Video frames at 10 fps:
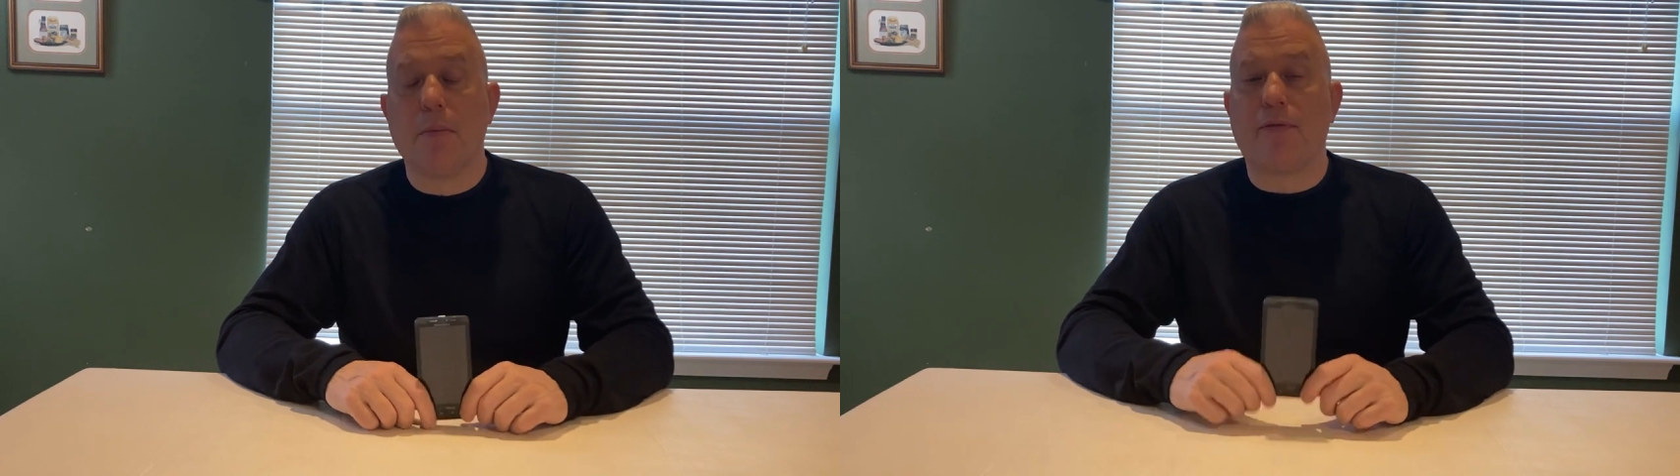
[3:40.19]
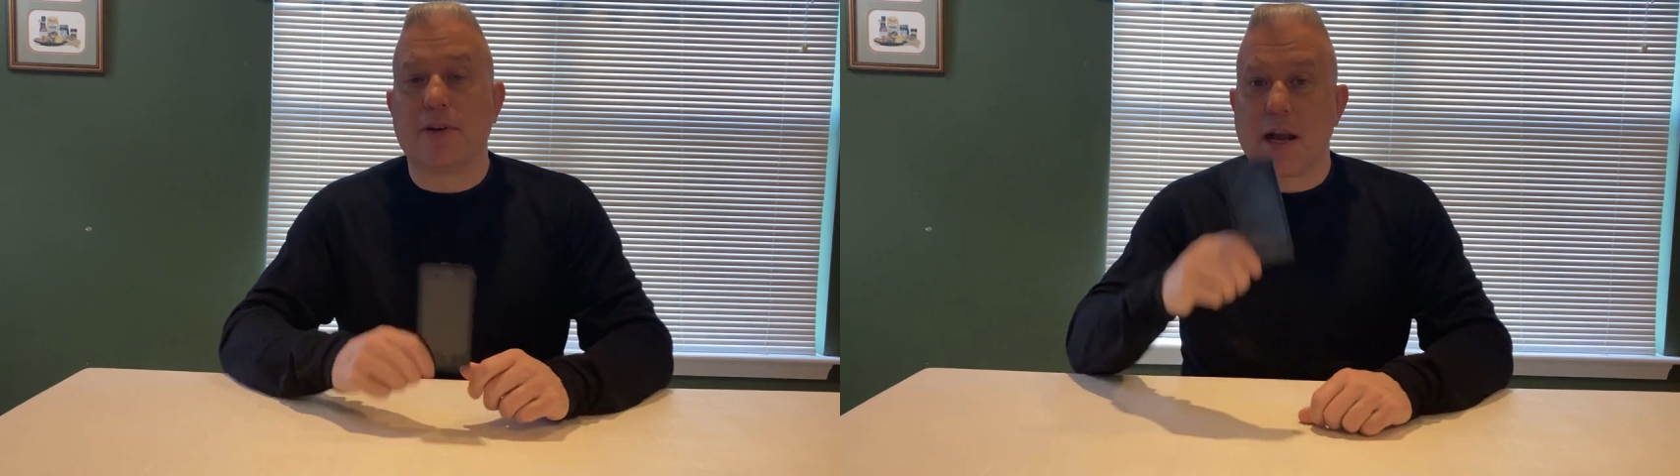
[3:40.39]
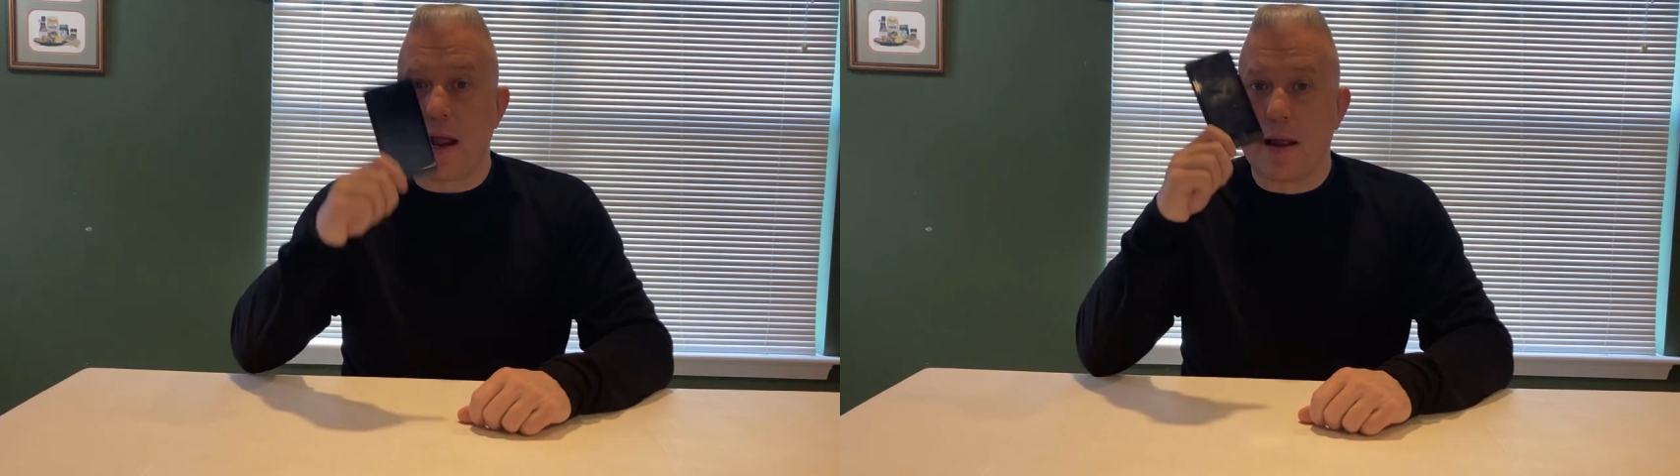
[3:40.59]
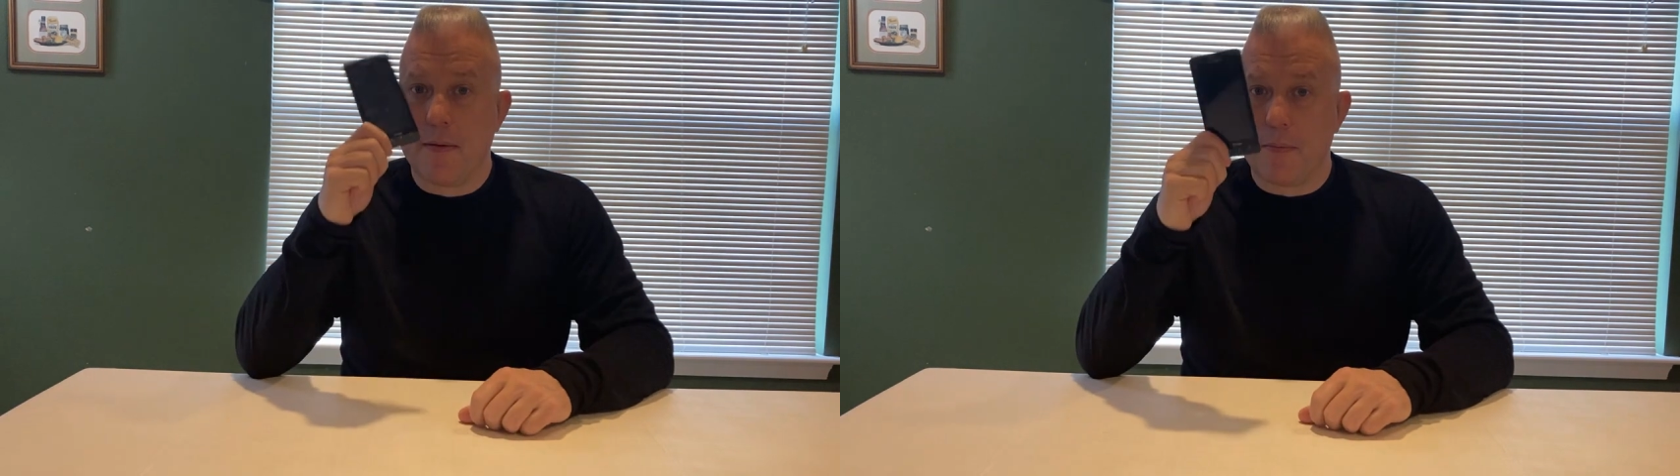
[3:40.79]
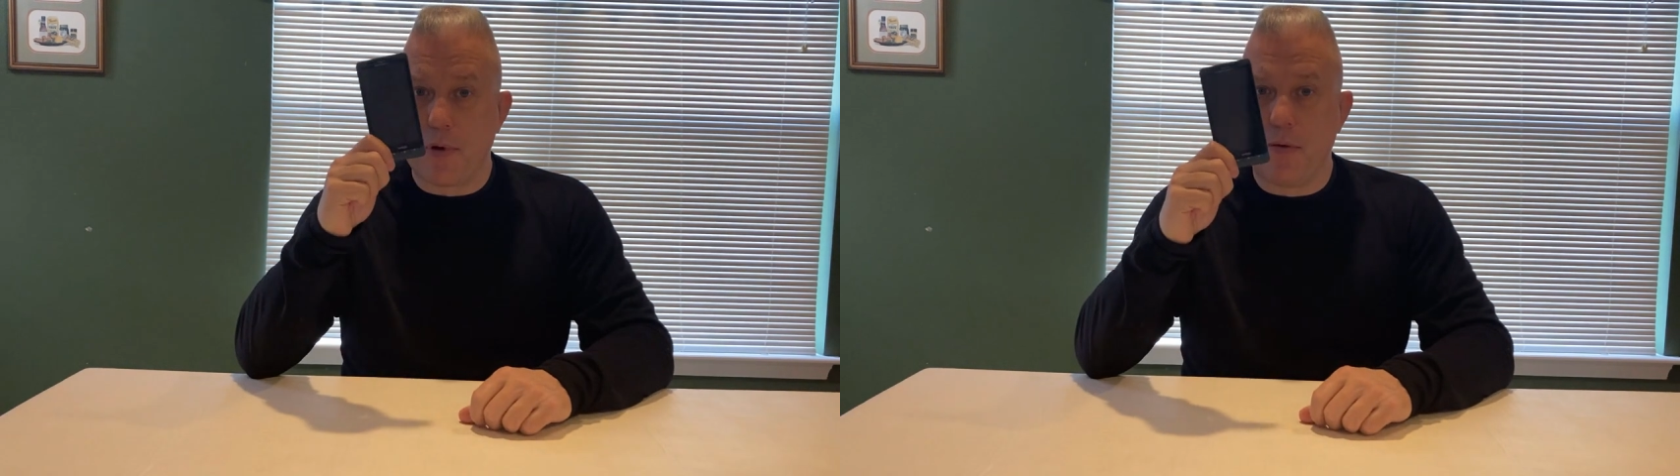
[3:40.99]
But for today,
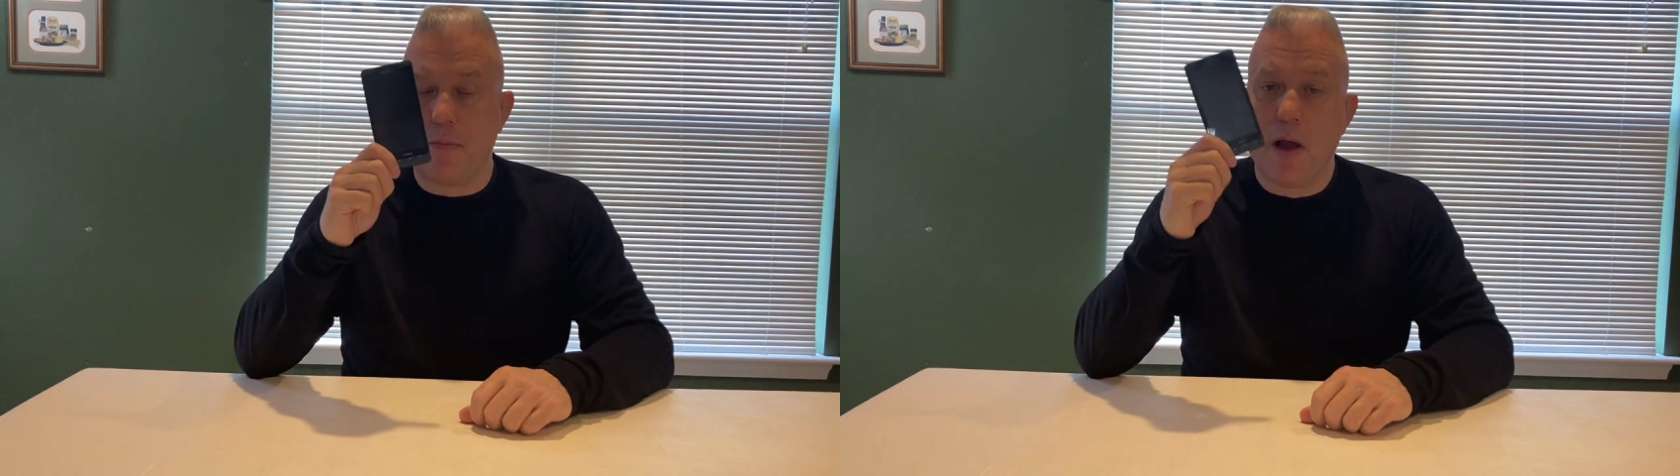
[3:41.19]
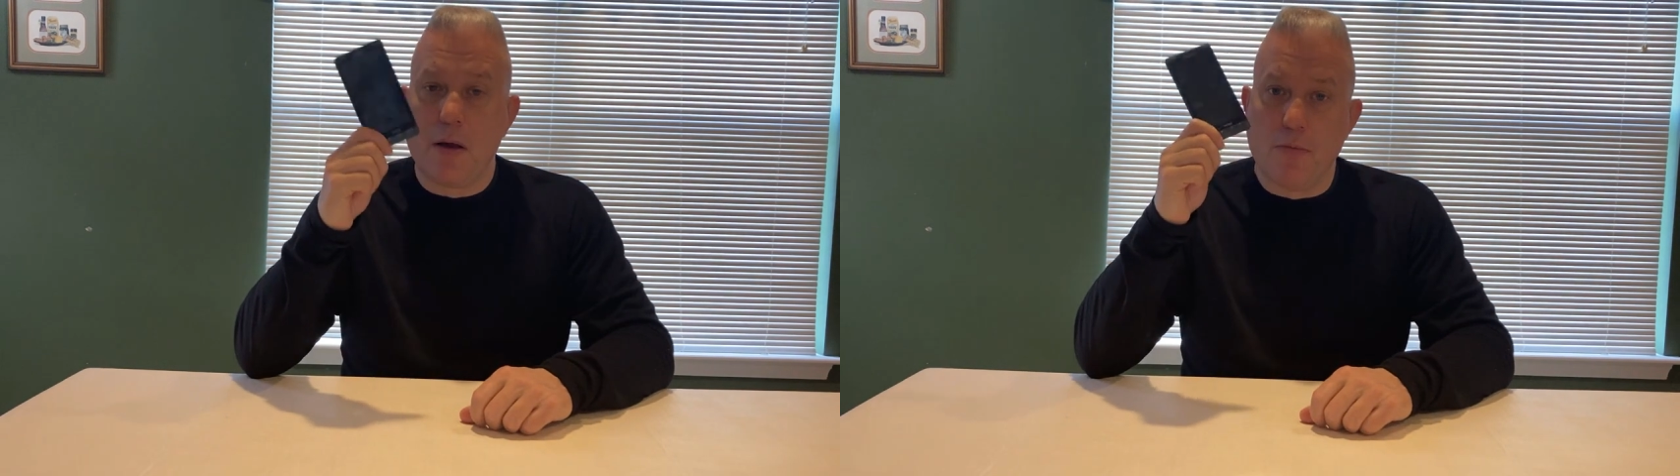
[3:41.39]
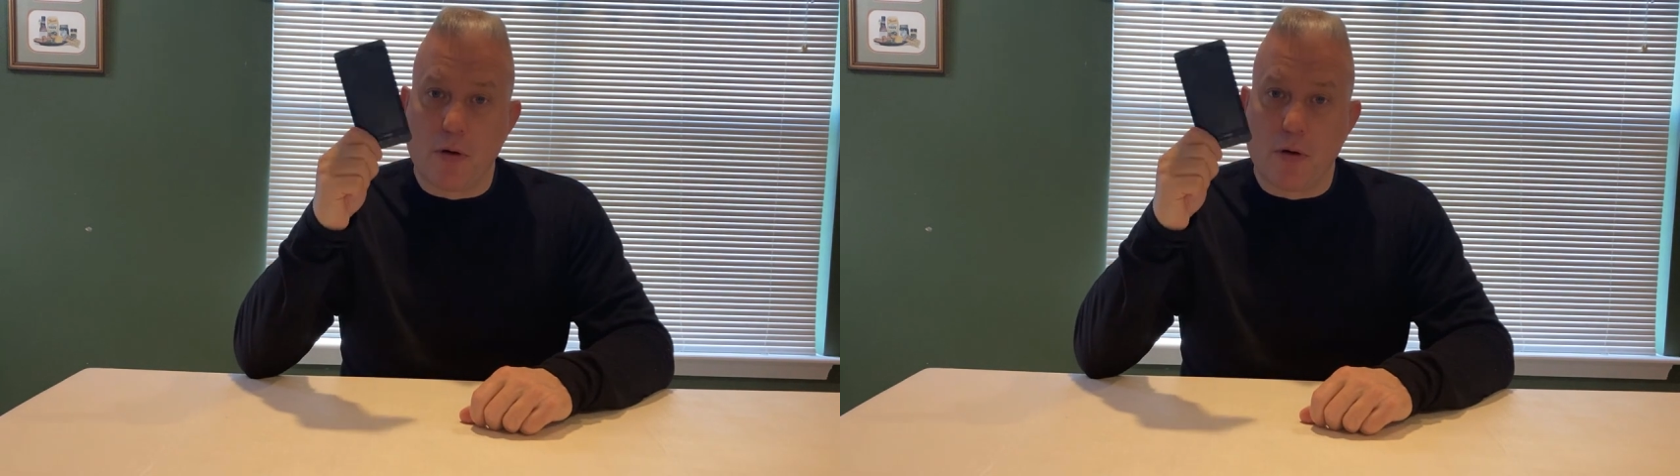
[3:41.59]
boom,